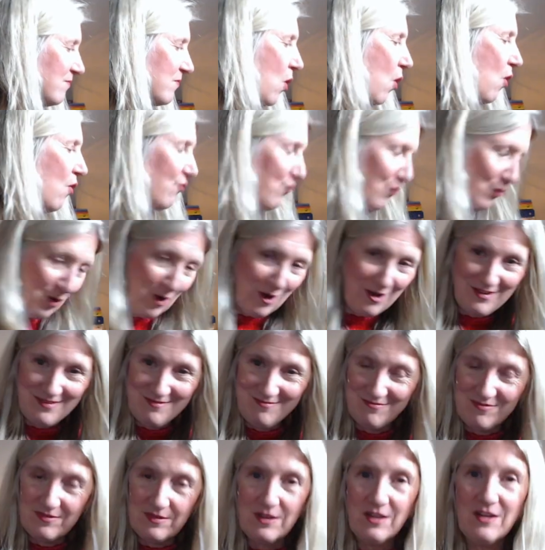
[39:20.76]
overall,
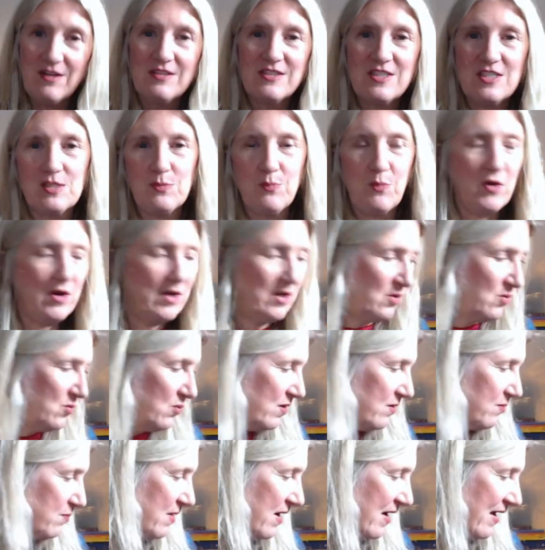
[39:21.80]
a little disappointed
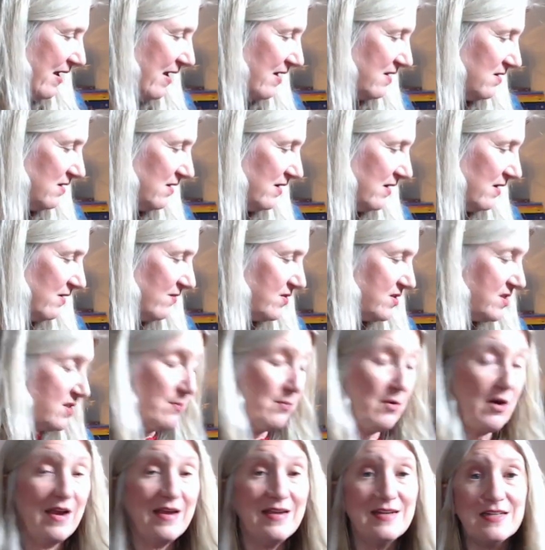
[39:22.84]
with my handling of the
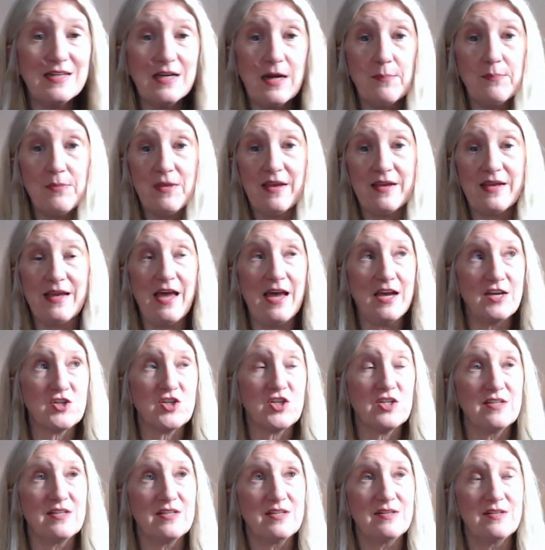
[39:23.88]
zipper. I ended up like
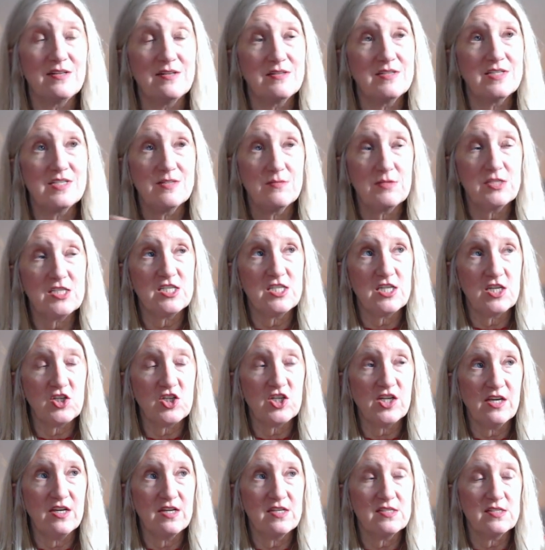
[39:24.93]
actually
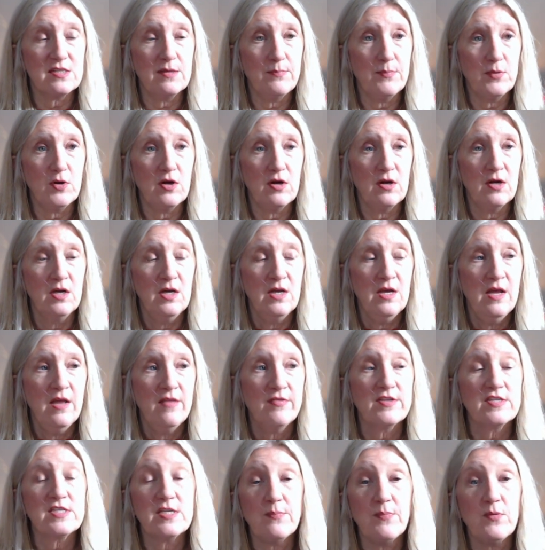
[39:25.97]
stitching in a zipper.
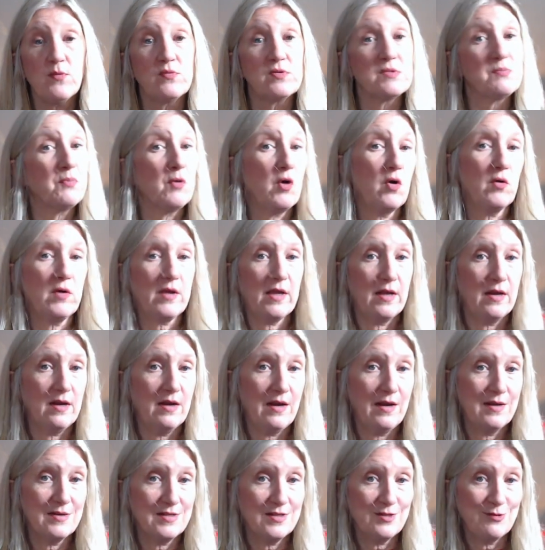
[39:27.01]
The zipper was broken.
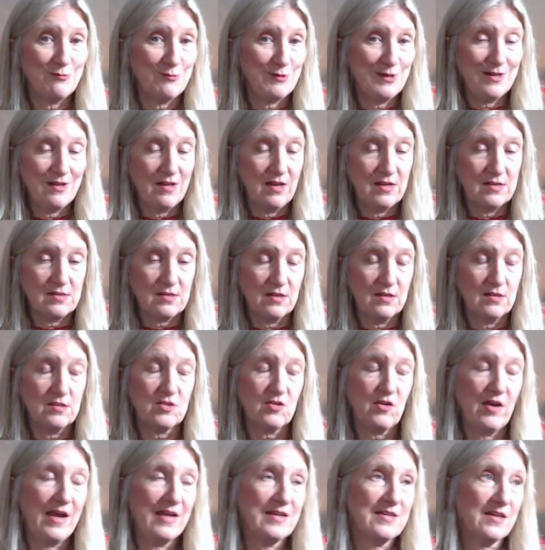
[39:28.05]
I didn't realize it,
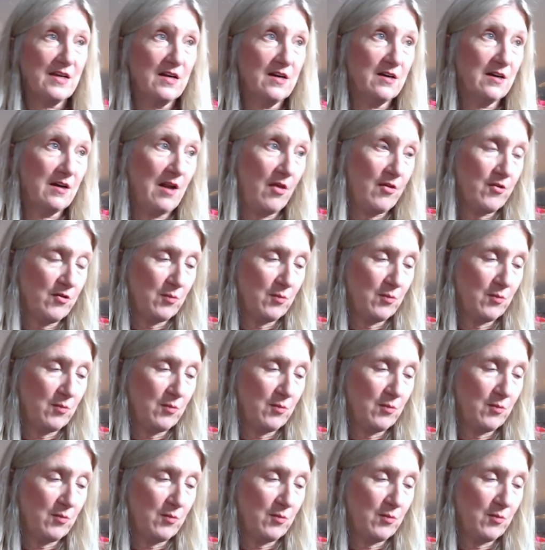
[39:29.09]
so I had to get another